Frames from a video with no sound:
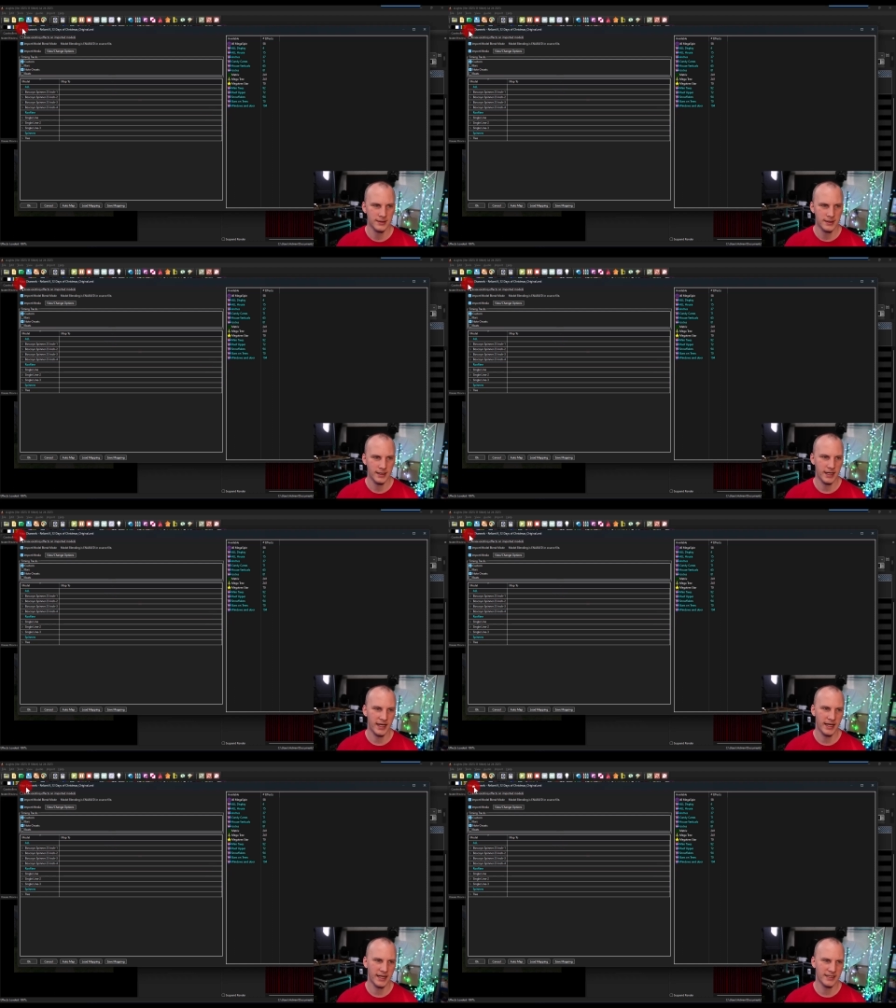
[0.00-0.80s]

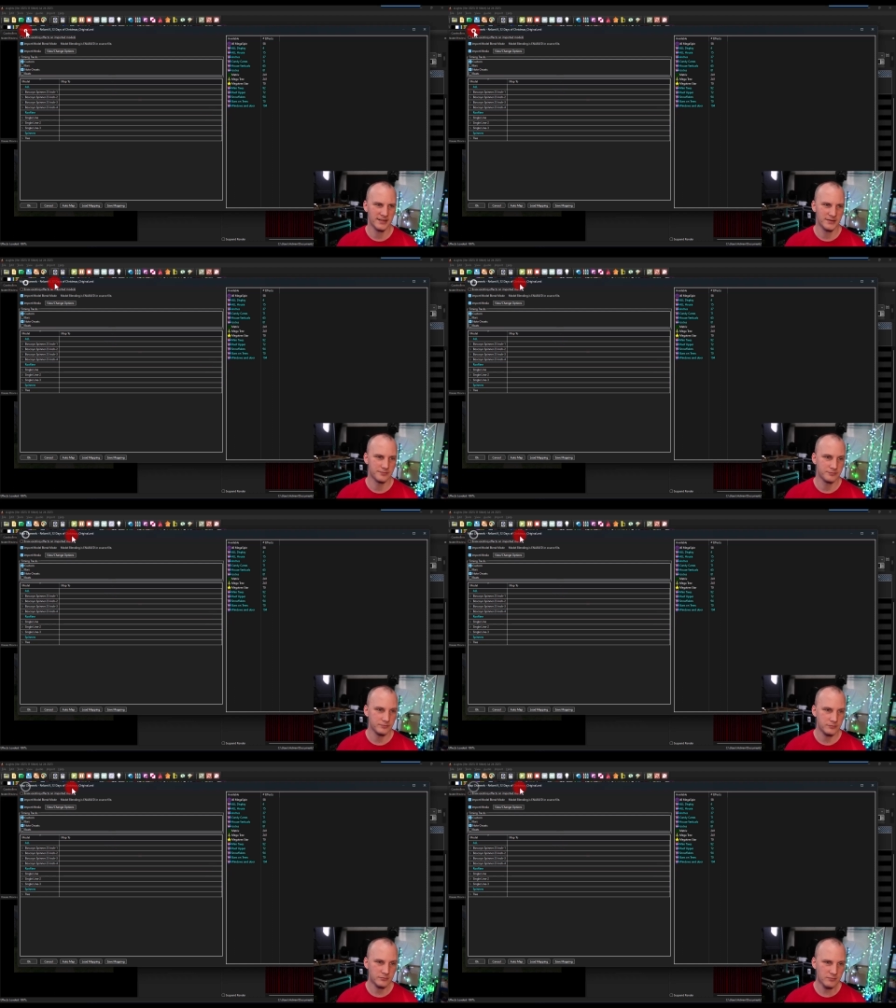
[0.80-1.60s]
And
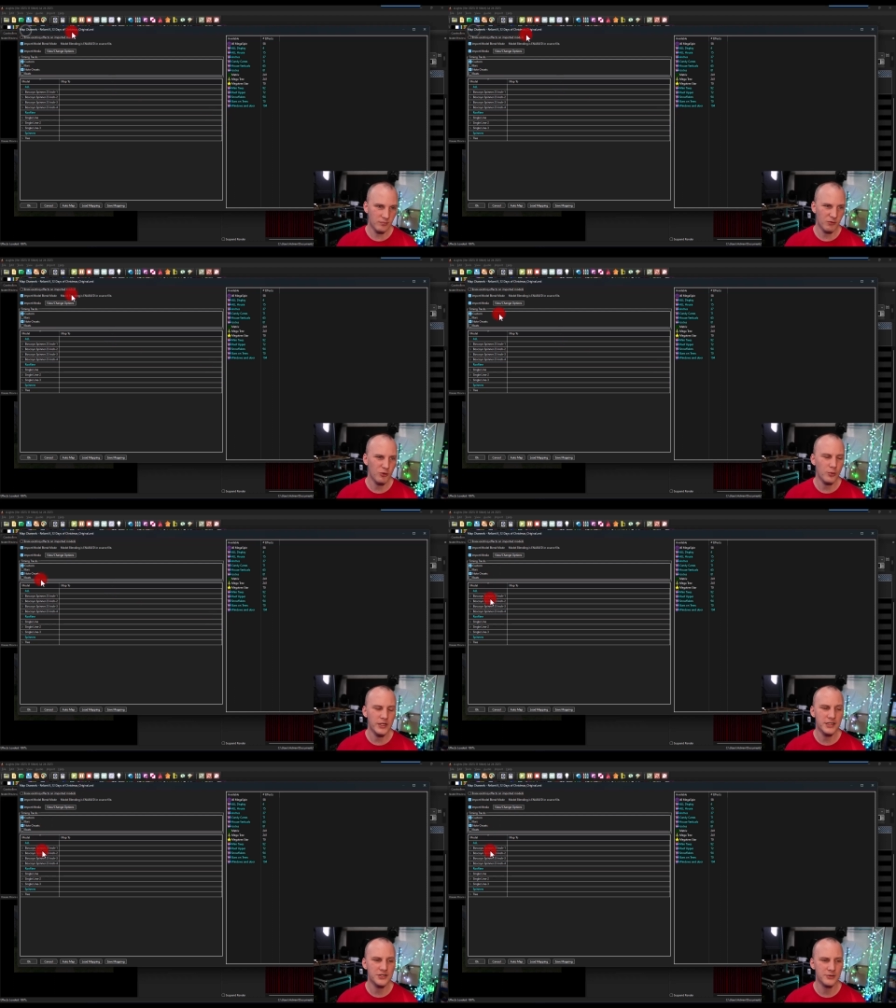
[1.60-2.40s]
what we're
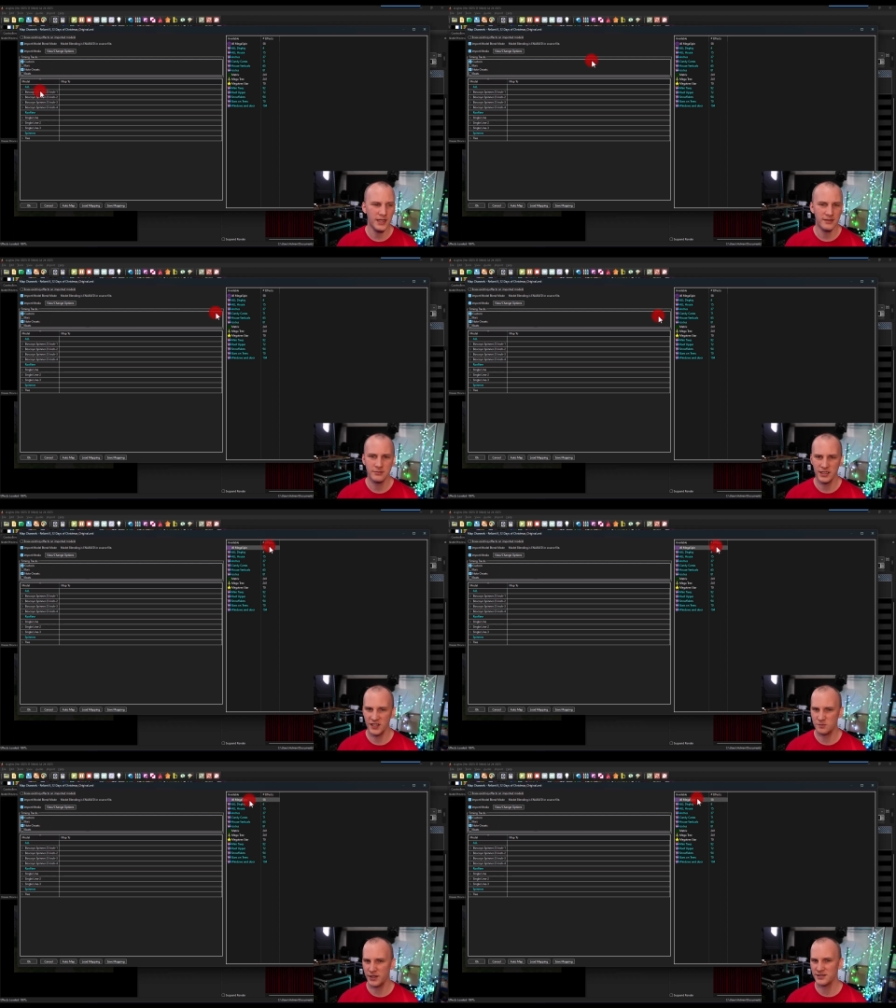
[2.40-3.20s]
going to do then
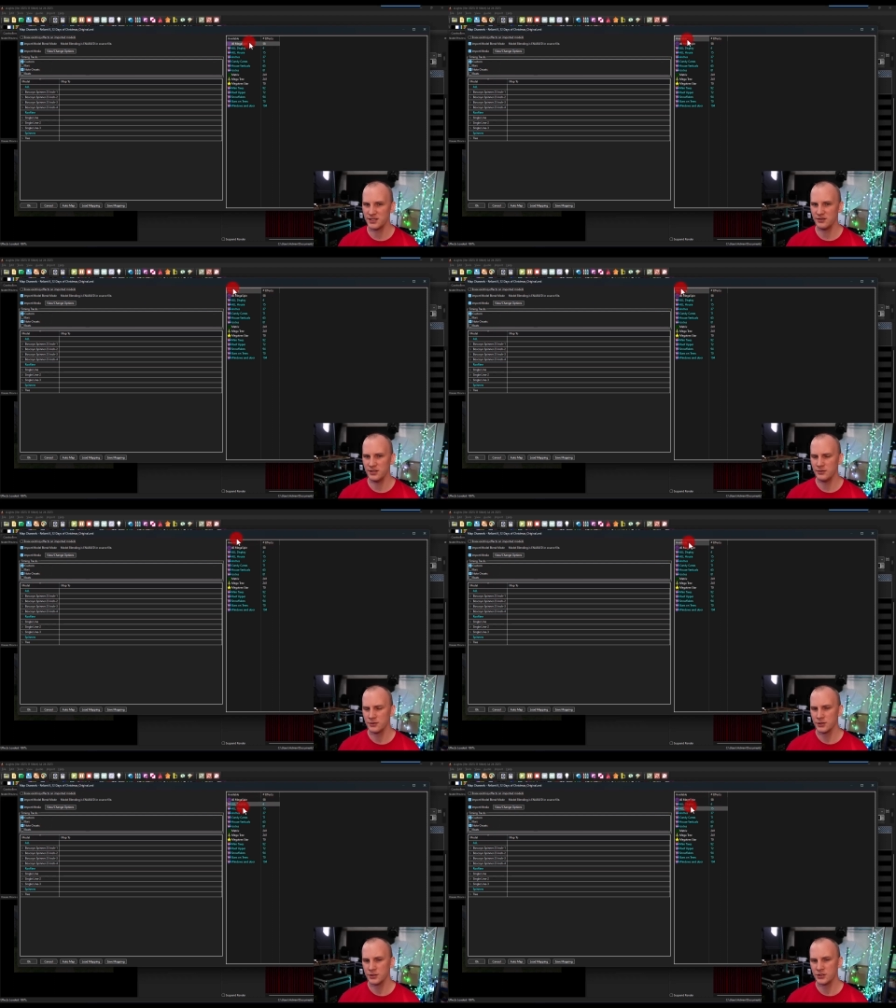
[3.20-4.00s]
is basically
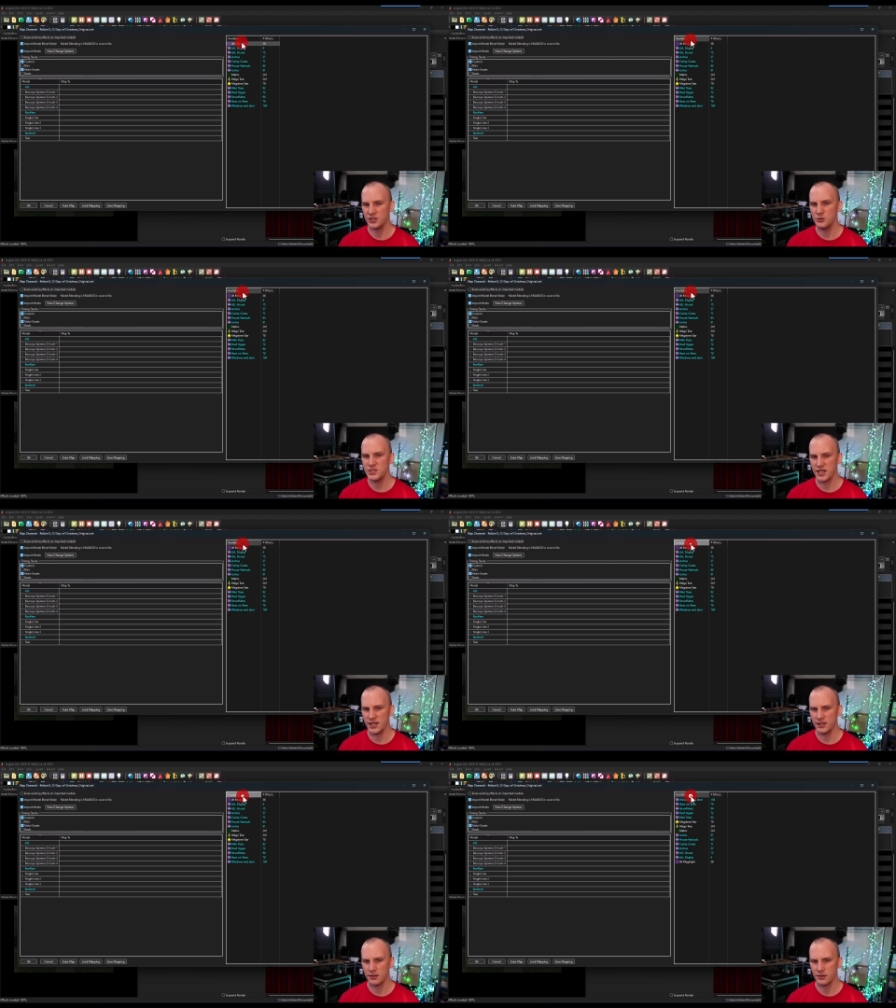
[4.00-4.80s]
you
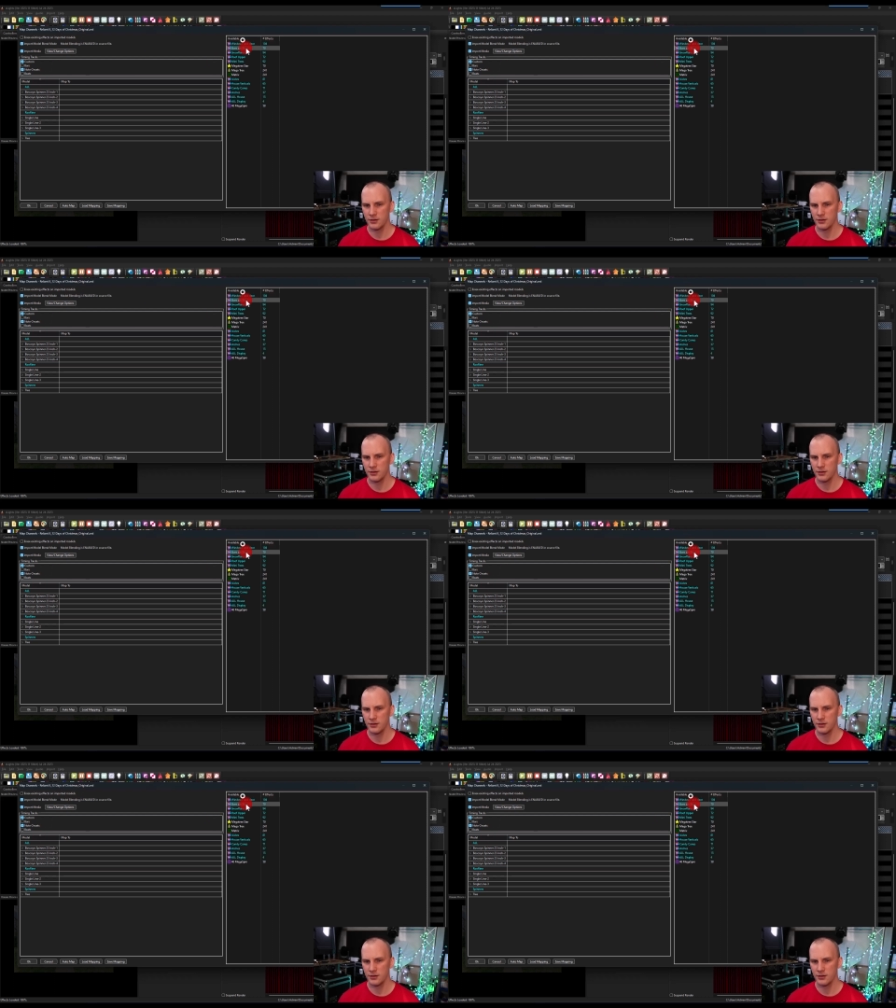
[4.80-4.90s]
take